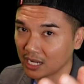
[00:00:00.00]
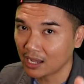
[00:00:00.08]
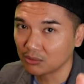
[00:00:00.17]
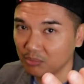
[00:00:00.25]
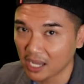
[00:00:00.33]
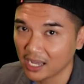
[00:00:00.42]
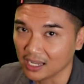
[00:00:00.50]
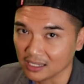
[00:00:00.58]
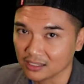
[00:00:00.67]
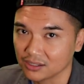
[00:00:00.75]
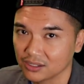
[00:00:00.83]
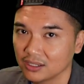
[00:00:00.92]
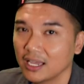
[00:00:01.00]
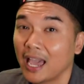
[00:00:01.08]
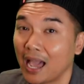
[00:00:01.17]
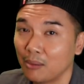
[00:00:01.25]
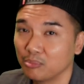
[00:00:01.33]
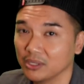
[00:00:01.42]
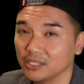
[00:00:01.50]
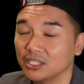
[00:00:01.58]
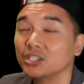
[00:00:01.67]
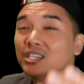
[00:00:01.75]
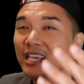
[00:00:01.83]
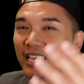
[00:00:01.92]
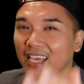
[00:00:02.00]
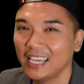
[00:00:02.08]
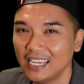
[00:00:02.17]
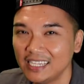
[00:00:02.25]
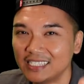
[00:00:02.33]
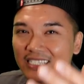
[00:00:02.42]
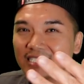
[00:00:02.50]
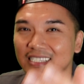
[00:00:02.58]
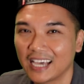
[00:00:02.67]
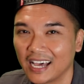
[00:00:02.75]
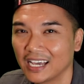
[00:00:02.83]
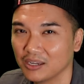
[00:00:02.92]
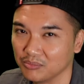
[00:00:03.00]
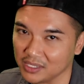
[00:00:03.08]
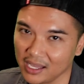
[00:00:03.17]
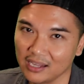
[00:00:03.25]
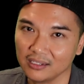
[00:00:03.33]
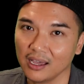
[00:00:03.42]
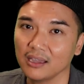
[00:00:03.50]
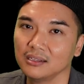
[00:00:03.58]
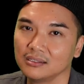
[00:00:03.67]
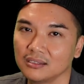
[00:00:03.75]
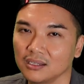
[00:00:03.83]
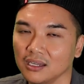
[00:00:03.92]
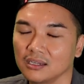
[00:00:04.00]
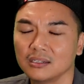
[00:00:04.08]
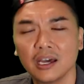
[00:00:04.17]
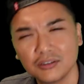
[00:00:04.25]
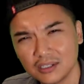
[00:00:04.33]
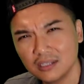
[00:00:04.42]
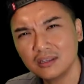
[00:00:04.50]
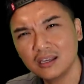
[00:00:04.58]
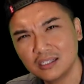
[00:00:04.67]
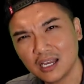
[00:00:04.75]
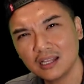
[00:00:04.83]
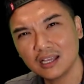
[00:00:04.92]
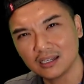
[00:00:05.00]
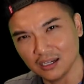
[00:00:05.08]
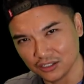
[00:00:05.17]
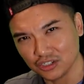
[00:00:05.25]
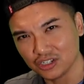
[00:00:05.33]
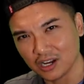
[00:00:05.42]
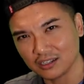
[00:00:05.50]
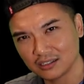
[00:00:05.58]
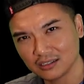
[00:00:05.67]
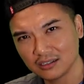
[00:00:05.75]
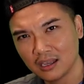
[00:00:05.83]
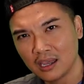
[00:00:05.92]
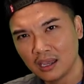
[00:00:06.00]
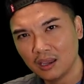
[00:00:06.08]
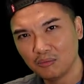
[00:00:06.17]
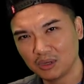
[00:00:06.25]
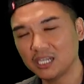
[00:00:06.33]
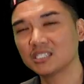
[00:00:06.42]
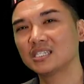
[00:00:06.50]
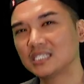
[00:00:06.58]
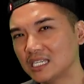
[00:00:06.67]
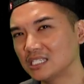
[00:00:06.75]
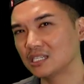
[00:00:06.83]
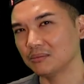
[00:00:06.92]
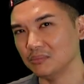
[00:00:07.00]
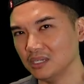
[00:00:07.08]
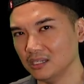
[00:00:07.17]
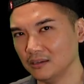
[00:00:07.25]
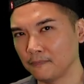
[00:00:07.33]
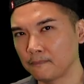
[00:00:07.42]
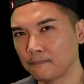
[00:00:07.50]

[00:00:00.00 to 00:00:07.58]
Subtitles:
loud bangs happened 8 times that night. Okay, now didn't they sound like gunshots? Because it did to me.